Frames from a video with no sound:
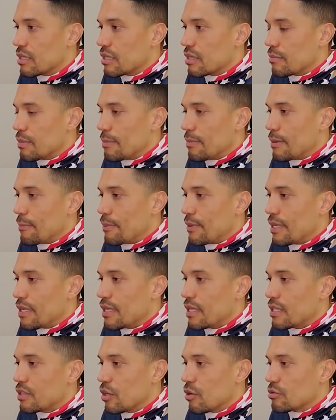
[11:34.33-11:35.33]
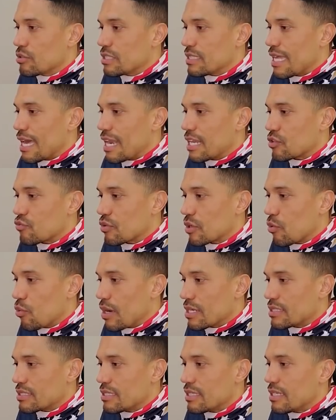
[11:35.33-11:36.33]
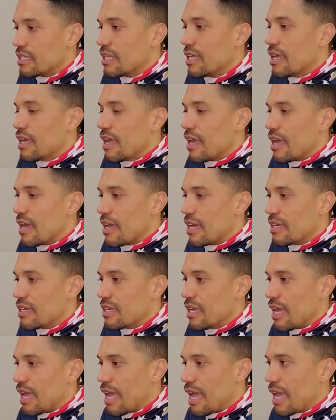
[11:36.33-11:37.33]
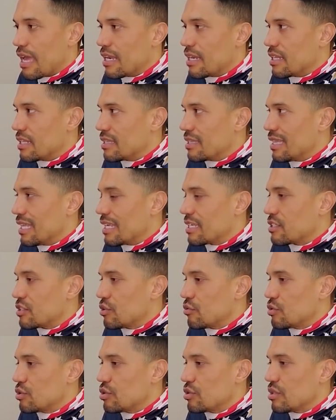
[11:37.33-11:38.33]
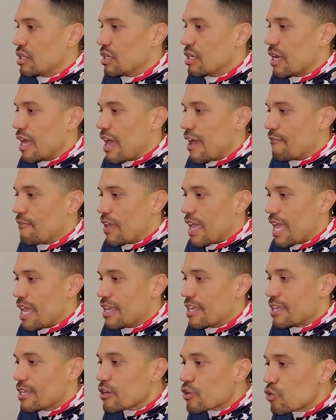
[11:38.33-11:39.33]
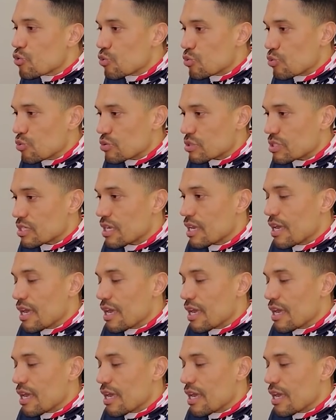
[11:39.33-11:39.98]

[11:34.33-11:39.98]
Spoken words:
PPP loan status requested, and it links you to the FAQs.